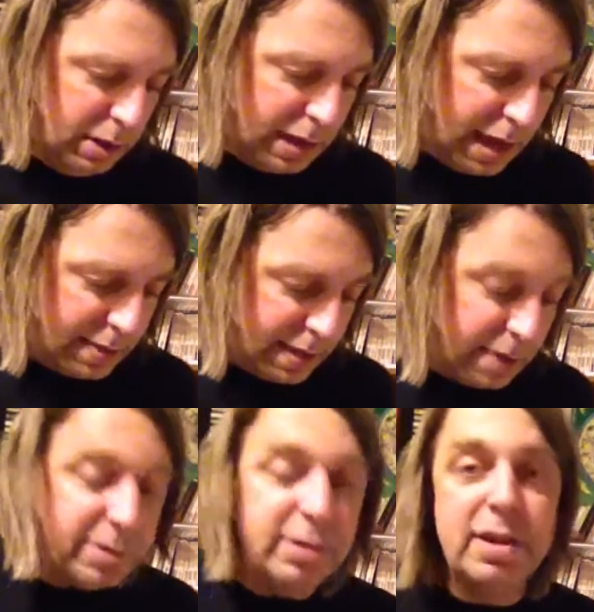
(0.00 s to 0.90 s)
And
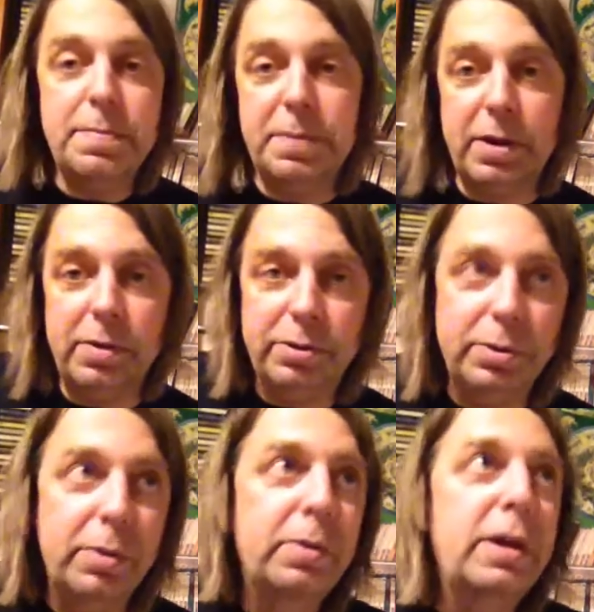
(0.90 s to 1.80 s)
there's a tip here,
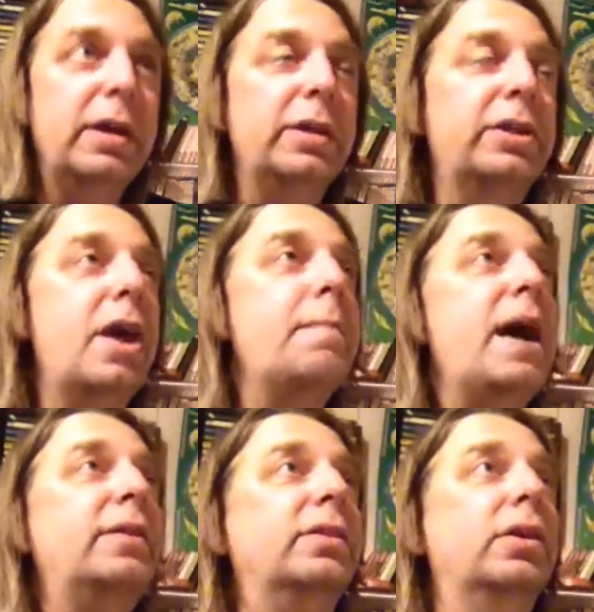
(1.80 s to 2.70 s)
in
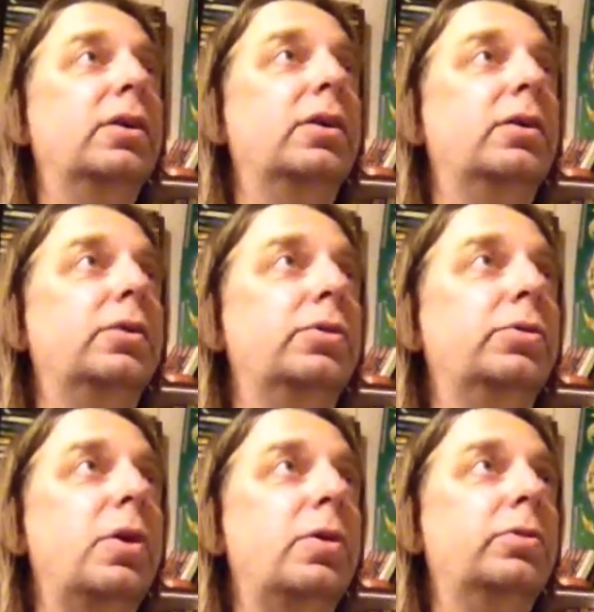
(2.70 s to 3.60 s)
combat you
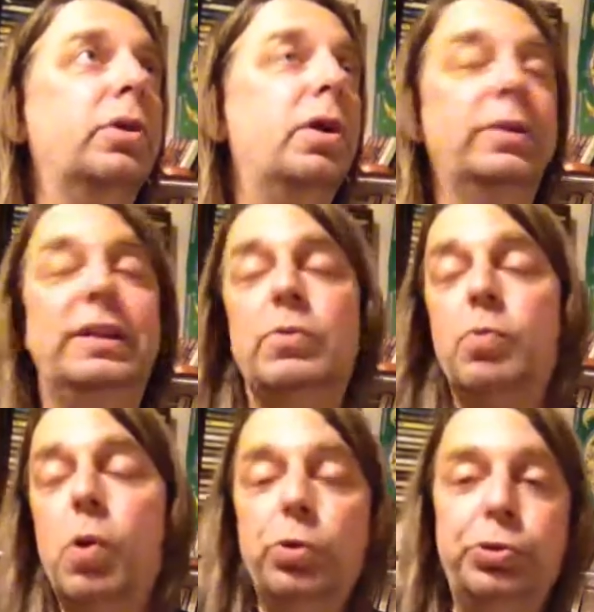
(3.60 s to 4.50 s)
don't only
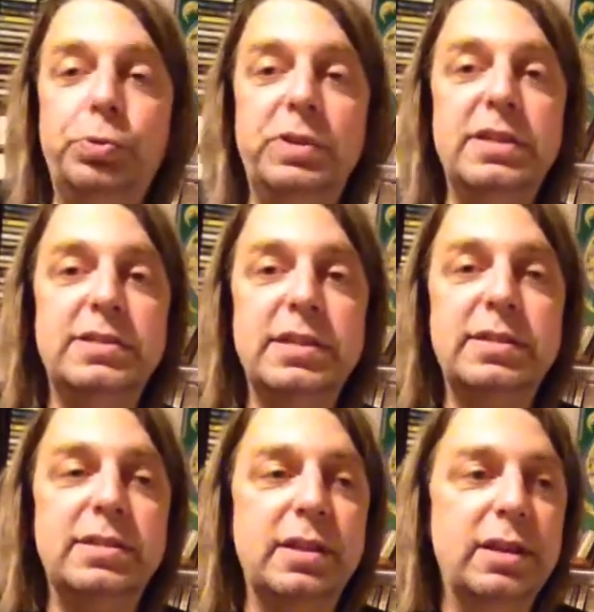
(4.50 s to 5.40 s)
roll
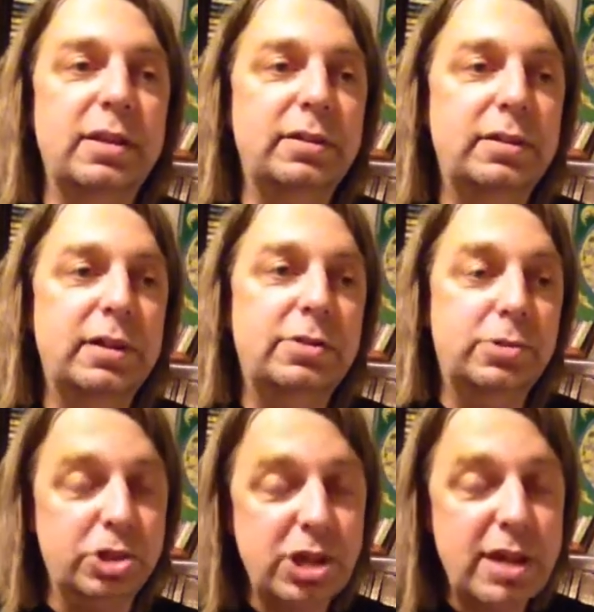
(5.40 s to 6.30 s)
2d6. They
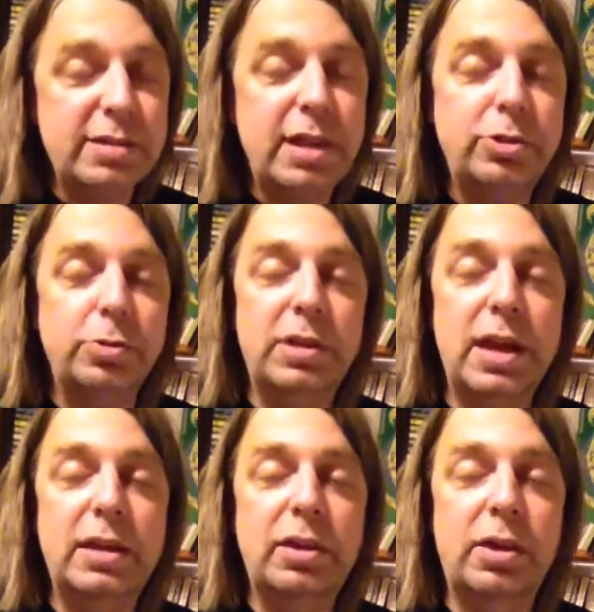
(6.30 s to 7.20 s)
suggest that you
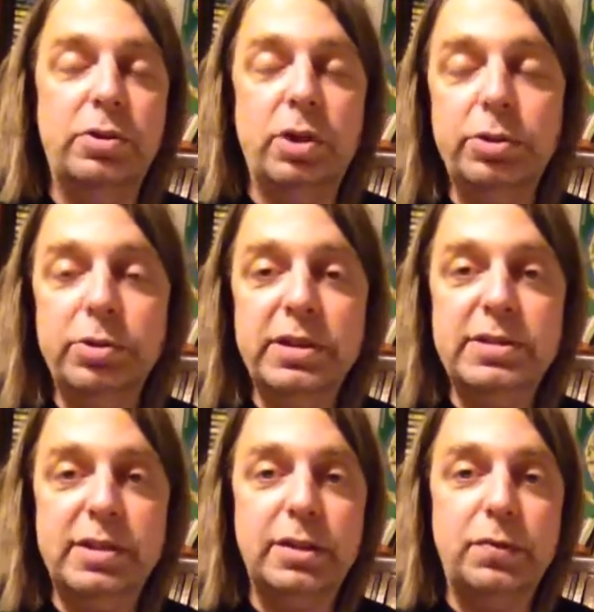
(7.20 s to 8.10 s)
take another
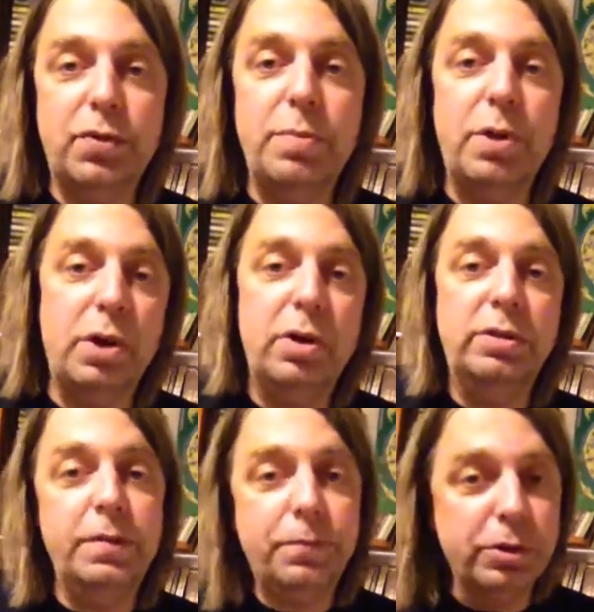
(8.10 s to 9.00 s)
d6 from a
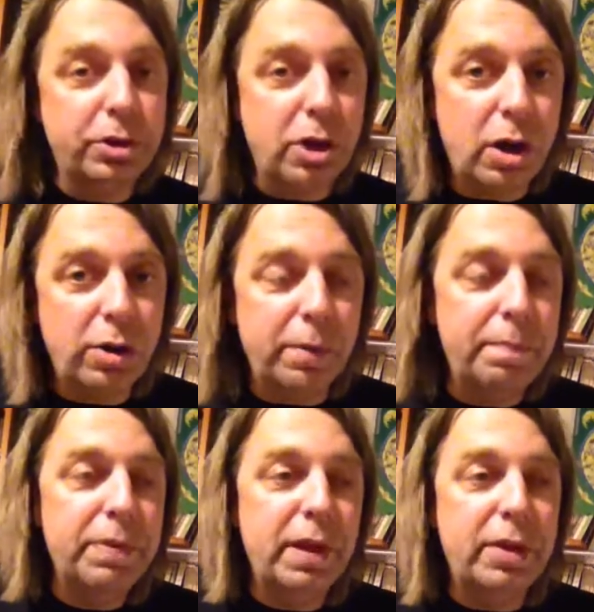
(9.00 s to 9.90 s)
different color
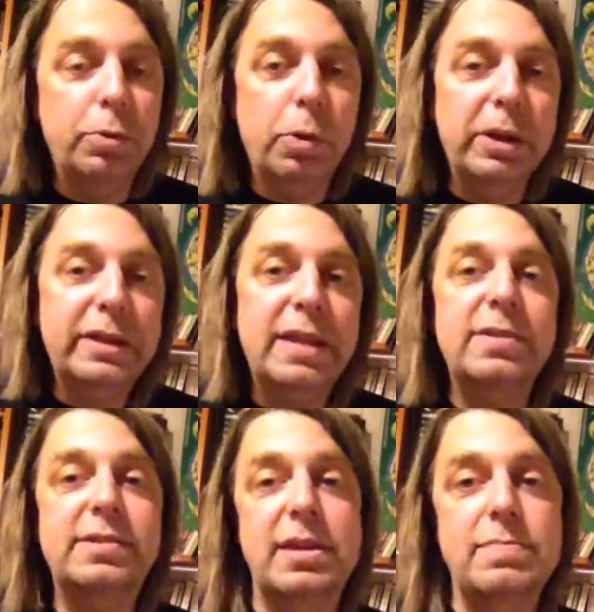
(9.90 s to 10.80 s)
and roll it at
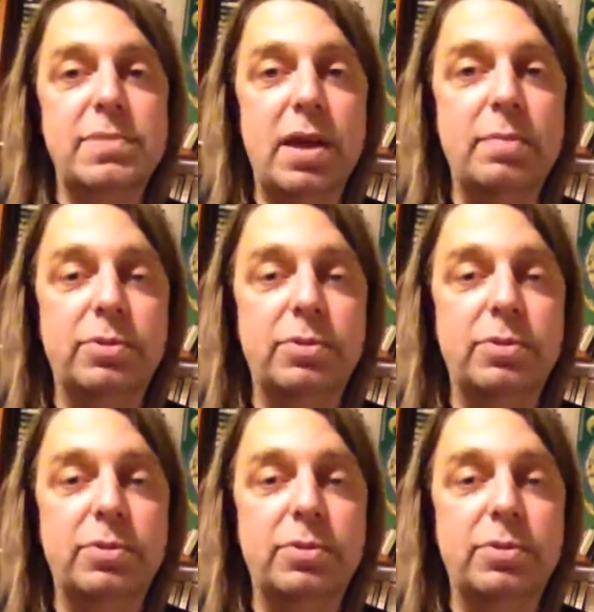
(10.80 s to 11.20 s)
the same time.